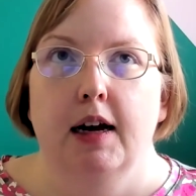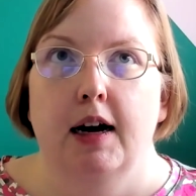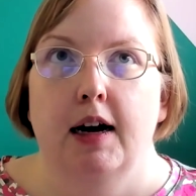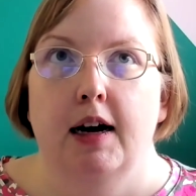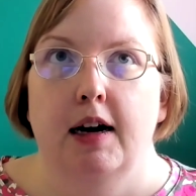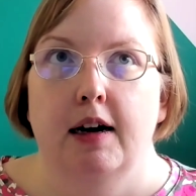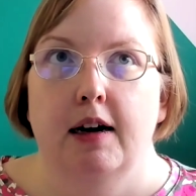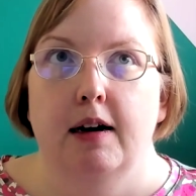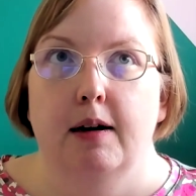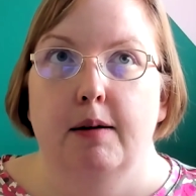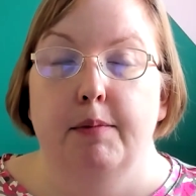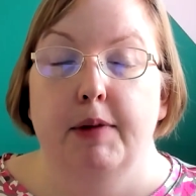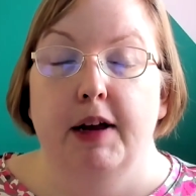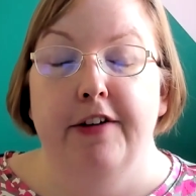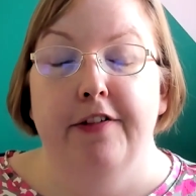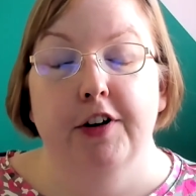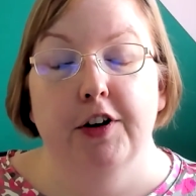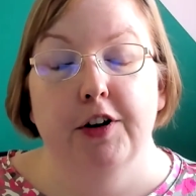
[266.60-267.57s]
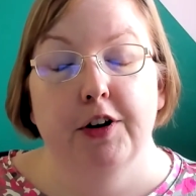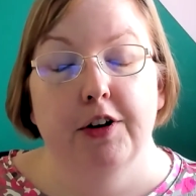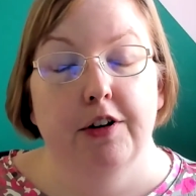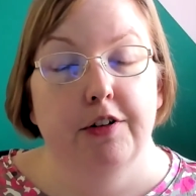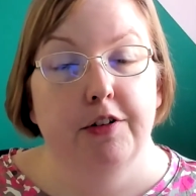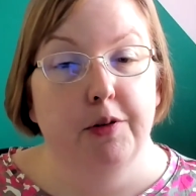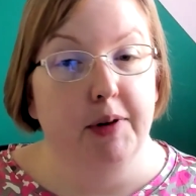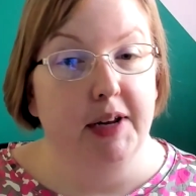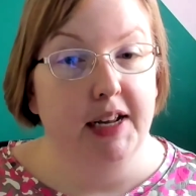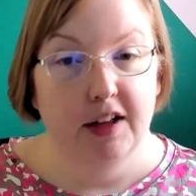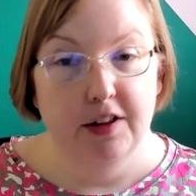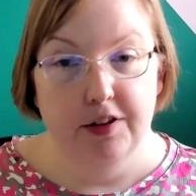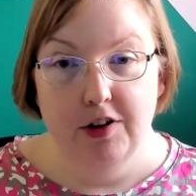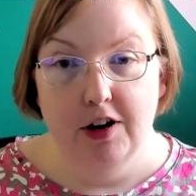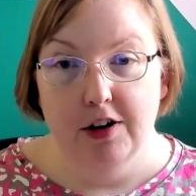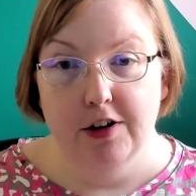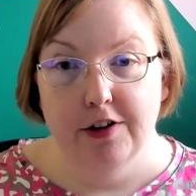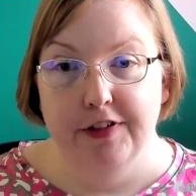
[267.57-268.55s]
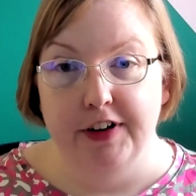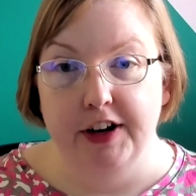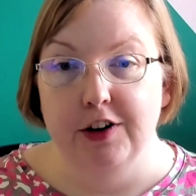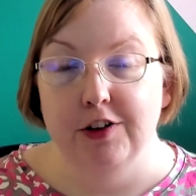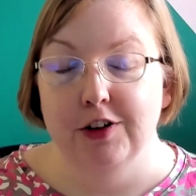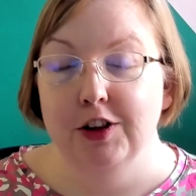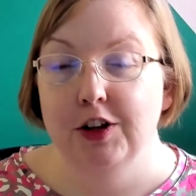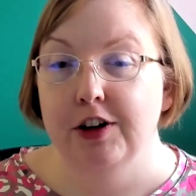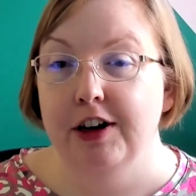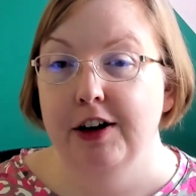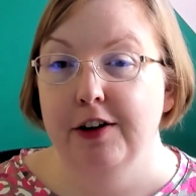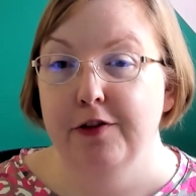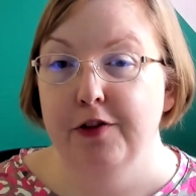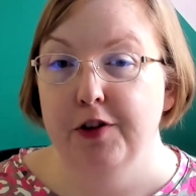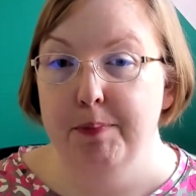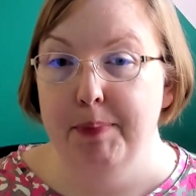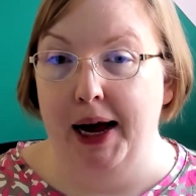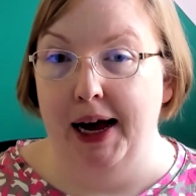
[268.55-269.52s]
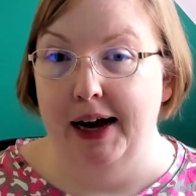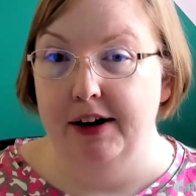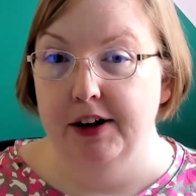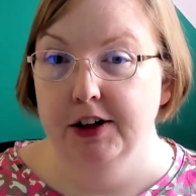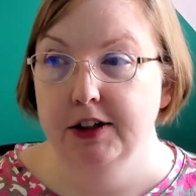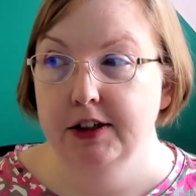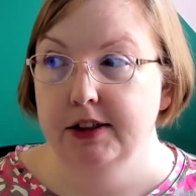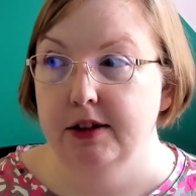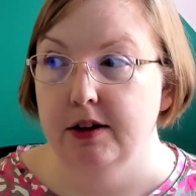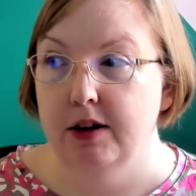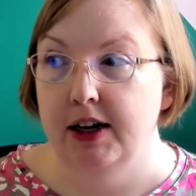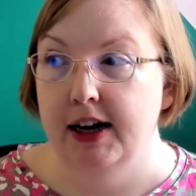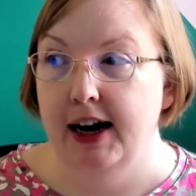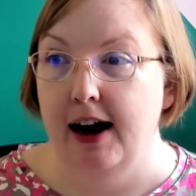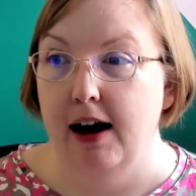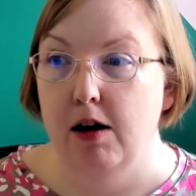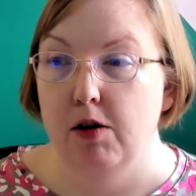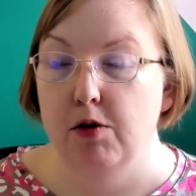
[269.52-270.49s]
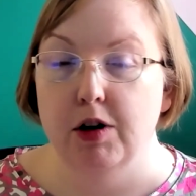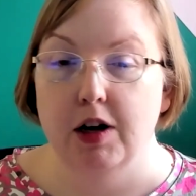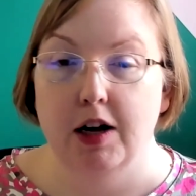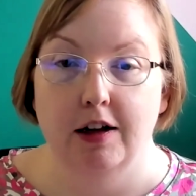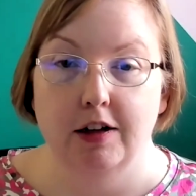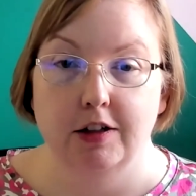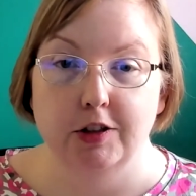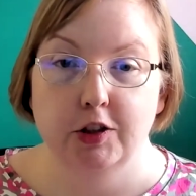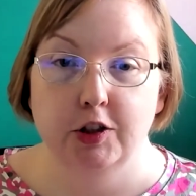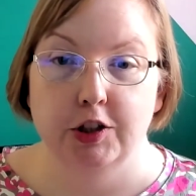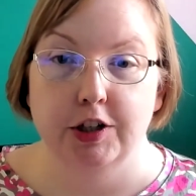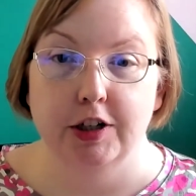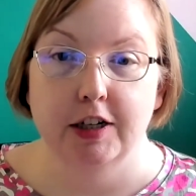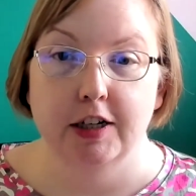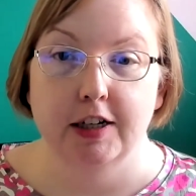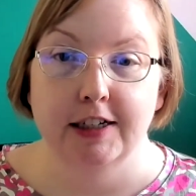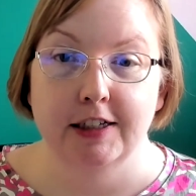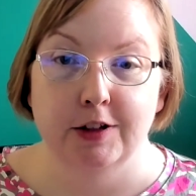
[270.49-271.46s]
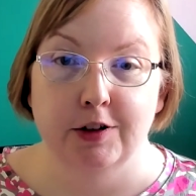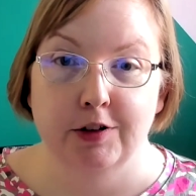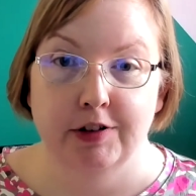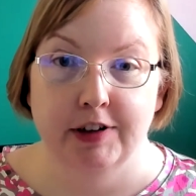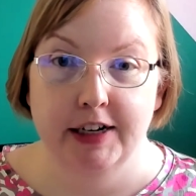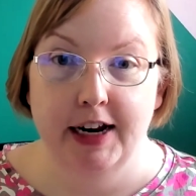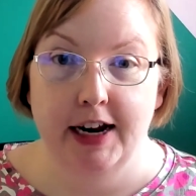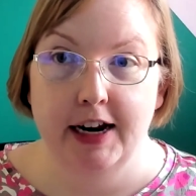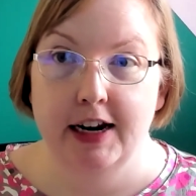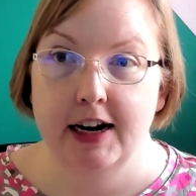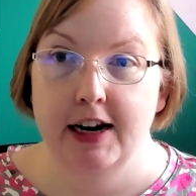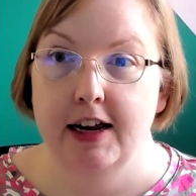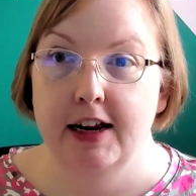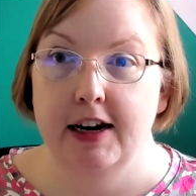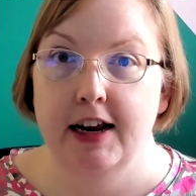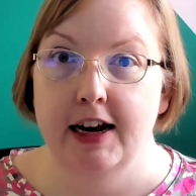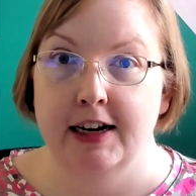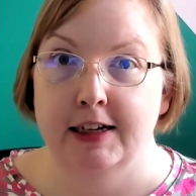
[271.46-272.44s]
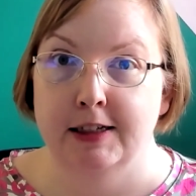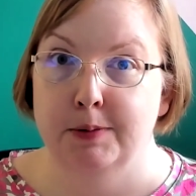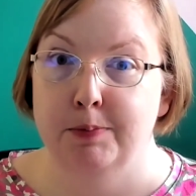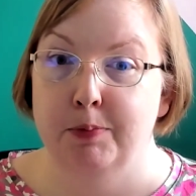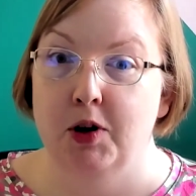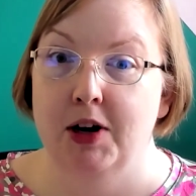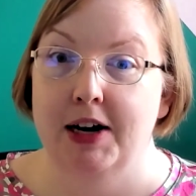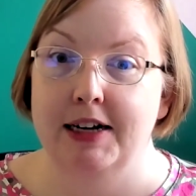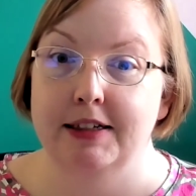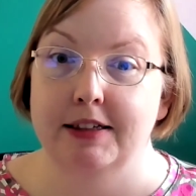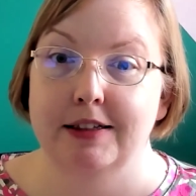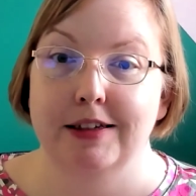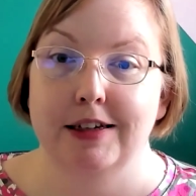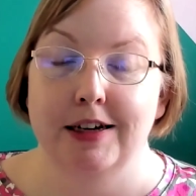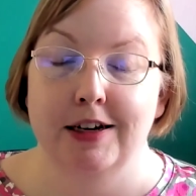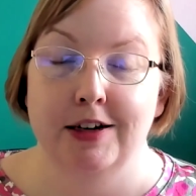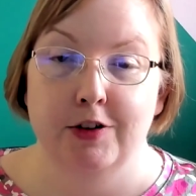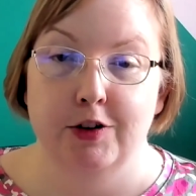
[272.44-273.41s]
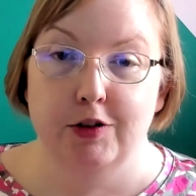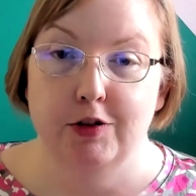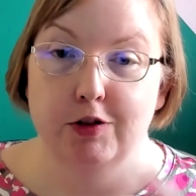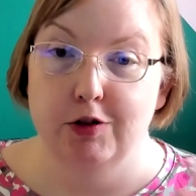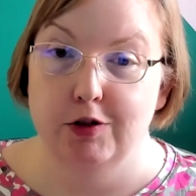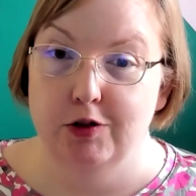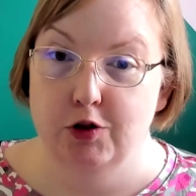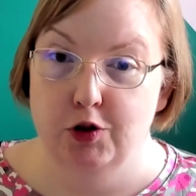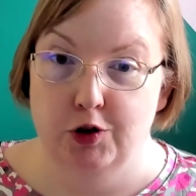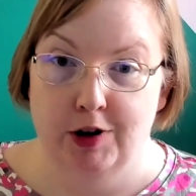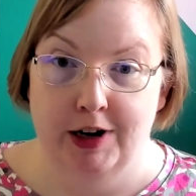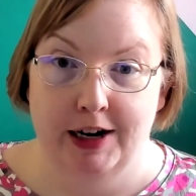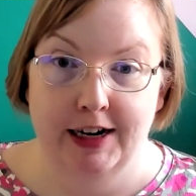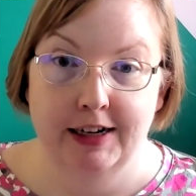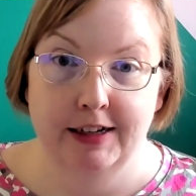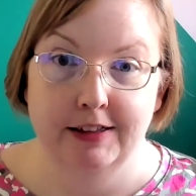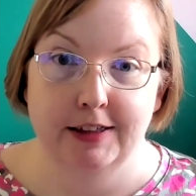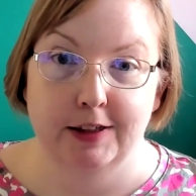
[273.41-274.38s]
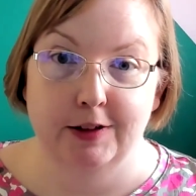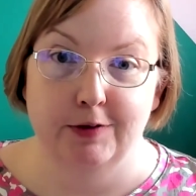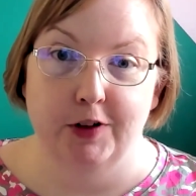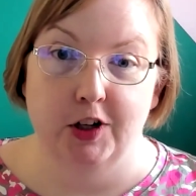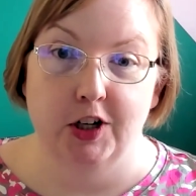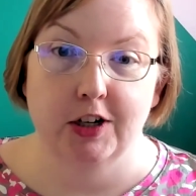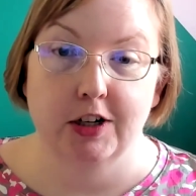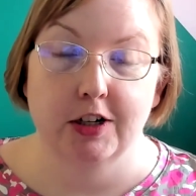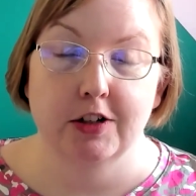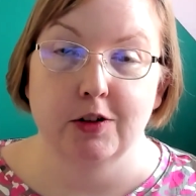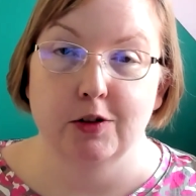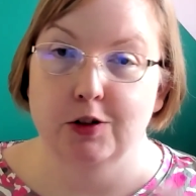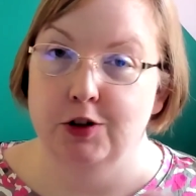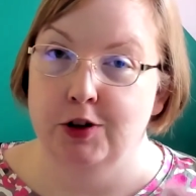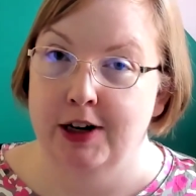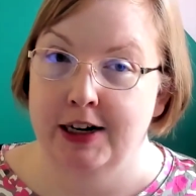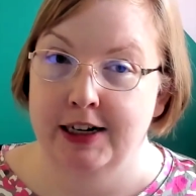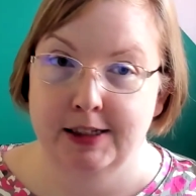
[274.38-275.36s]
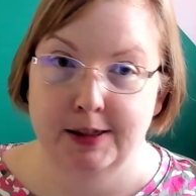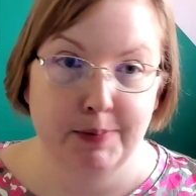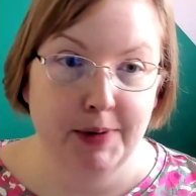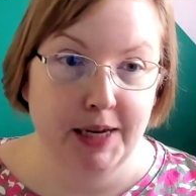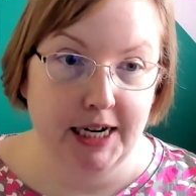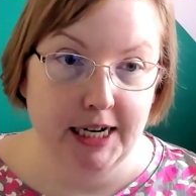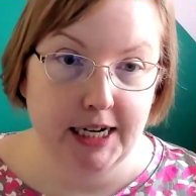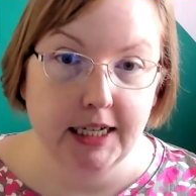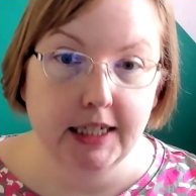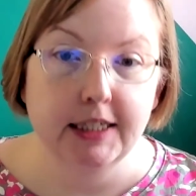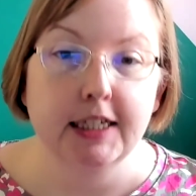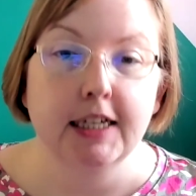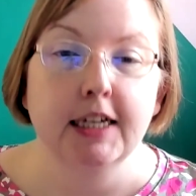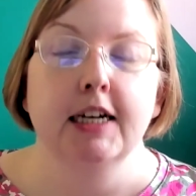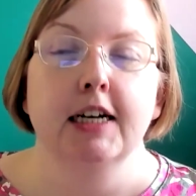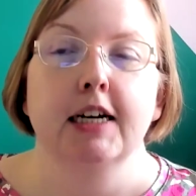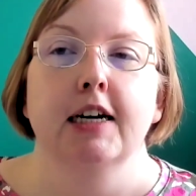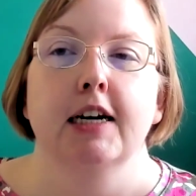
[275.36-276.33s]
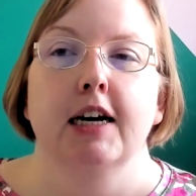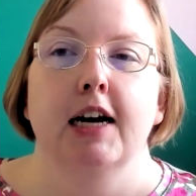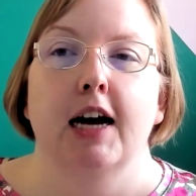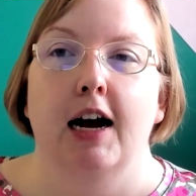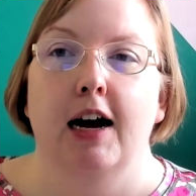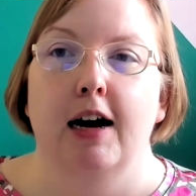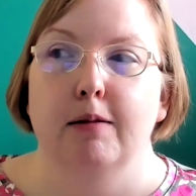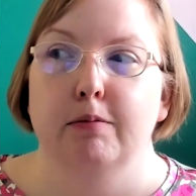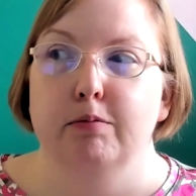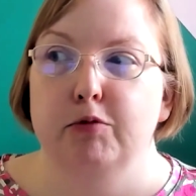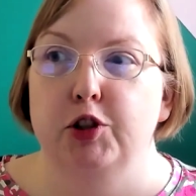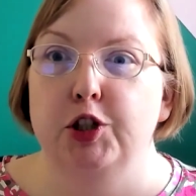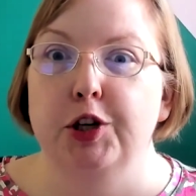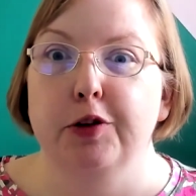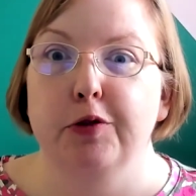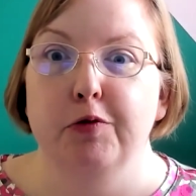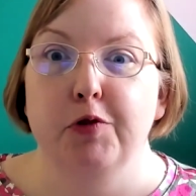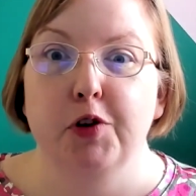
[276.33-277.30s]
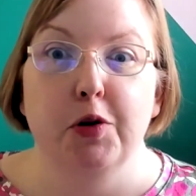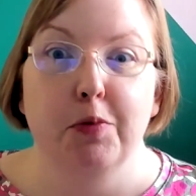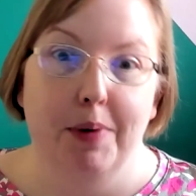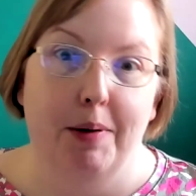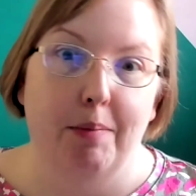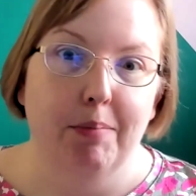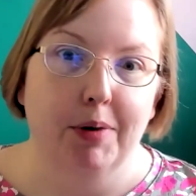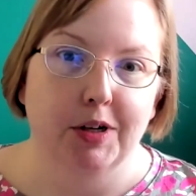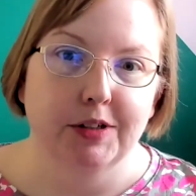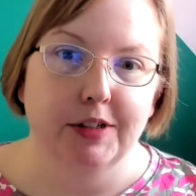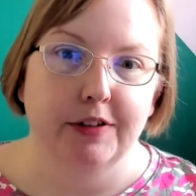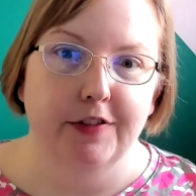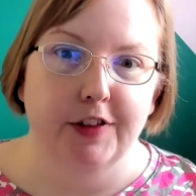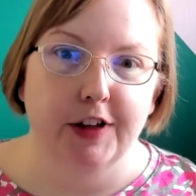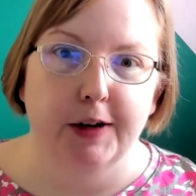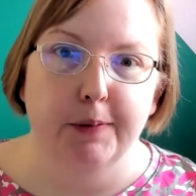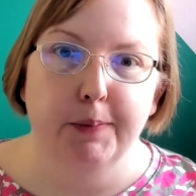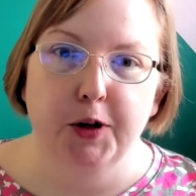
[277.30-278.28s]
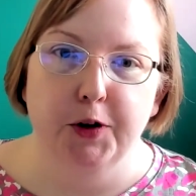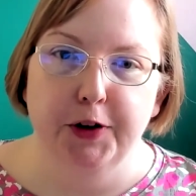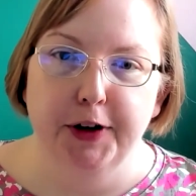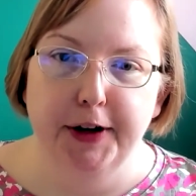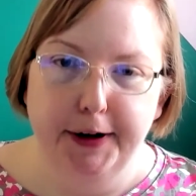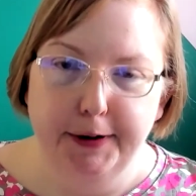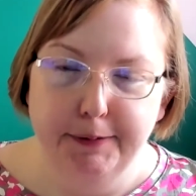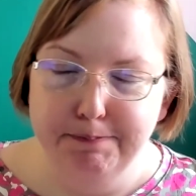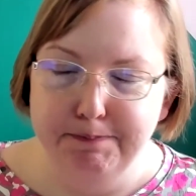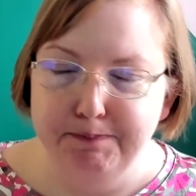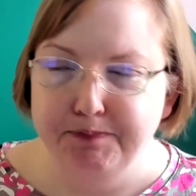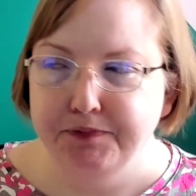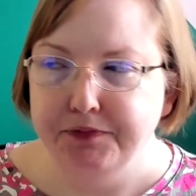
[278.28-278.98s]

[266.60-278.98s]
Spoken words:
If you're doing ethnography, you're looking for patterns on how culture is created, expressed, and transferred or transmitted to new members of the community.